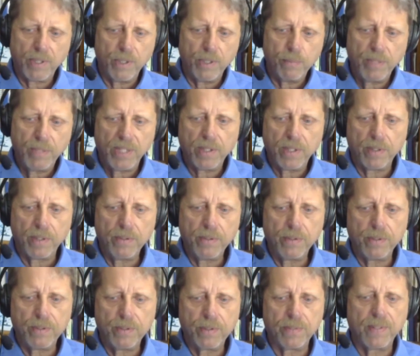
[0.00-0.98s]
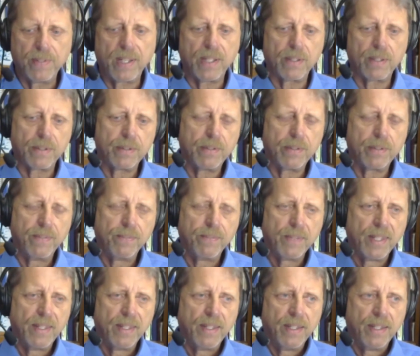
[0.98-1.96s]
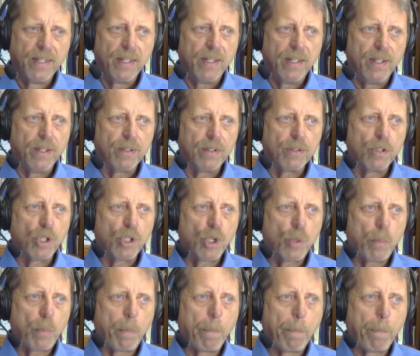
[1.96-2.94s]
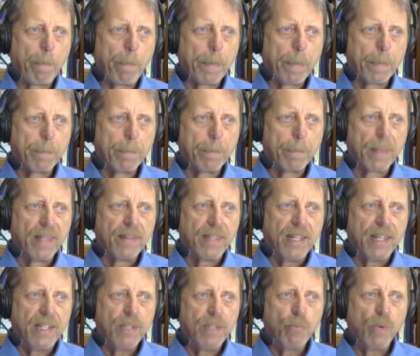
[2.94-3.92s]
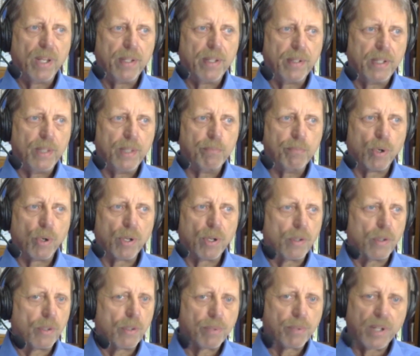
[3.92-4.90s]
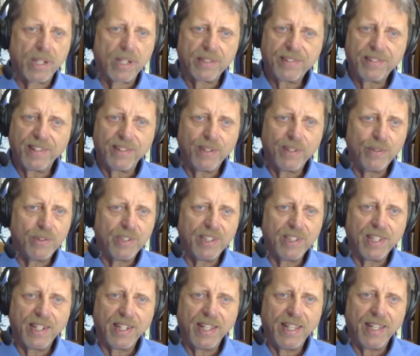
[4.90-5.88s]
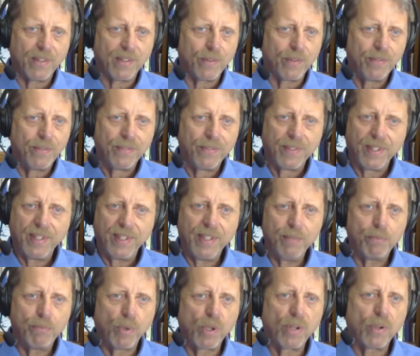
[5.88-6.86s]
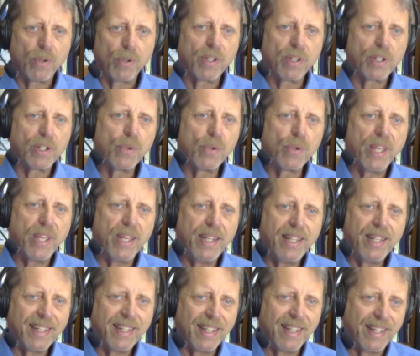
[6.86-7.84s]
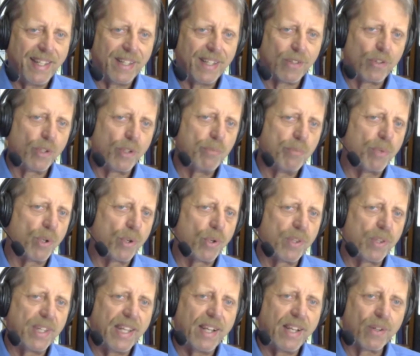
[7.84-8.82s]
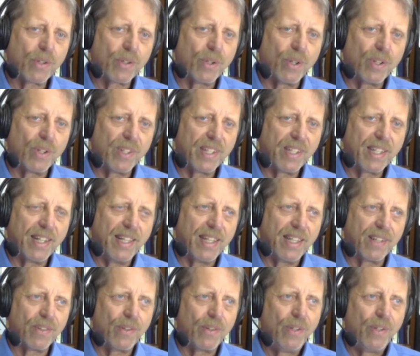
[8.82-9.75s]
He made hundreds of dollars. And then he went and he bought all the prostitutes he could handle. He bought all the cocaine he could handle. He bought all the alcohol he could handle.